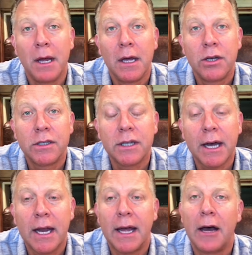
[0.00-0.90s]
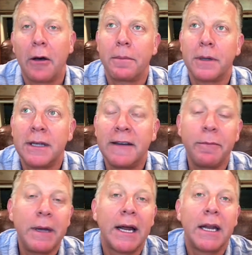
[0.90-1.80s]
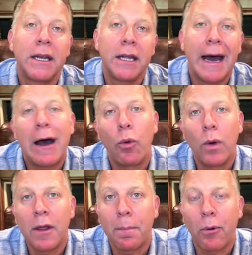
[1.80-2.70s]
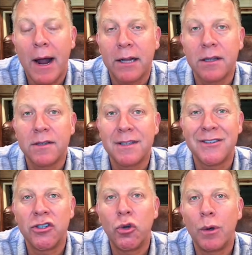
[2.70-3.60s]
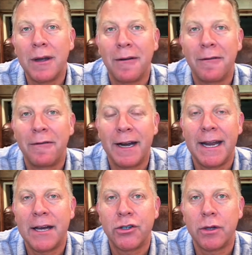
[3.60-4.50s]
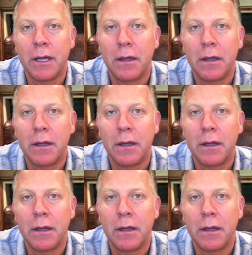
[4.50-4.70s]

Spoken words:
just to kind of help give me an idea how well the practice is doing financially.